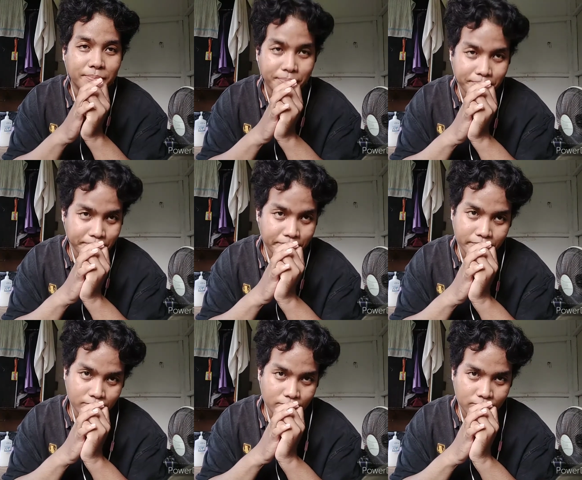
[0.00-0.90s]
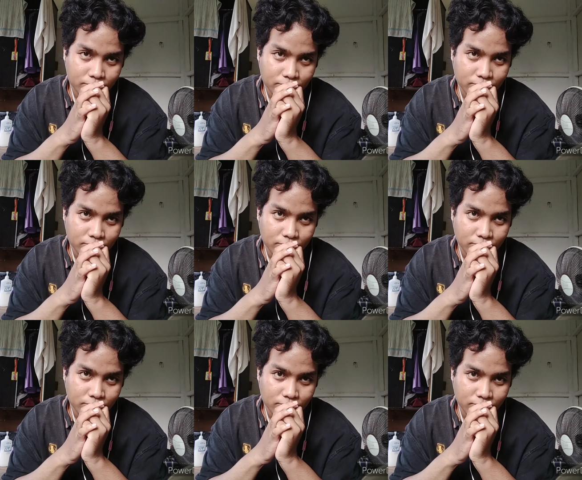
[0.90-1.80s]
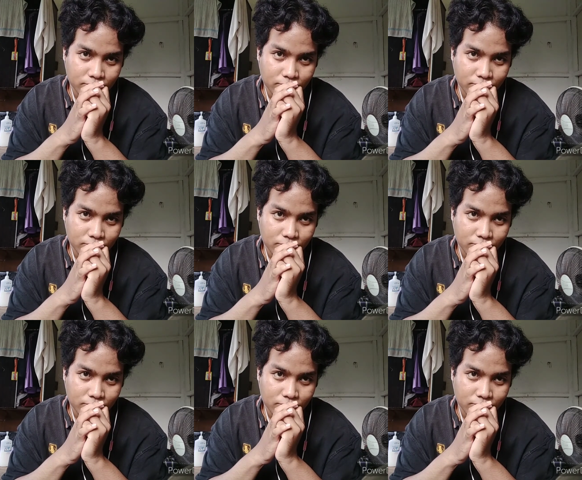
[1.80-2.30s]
[no speech]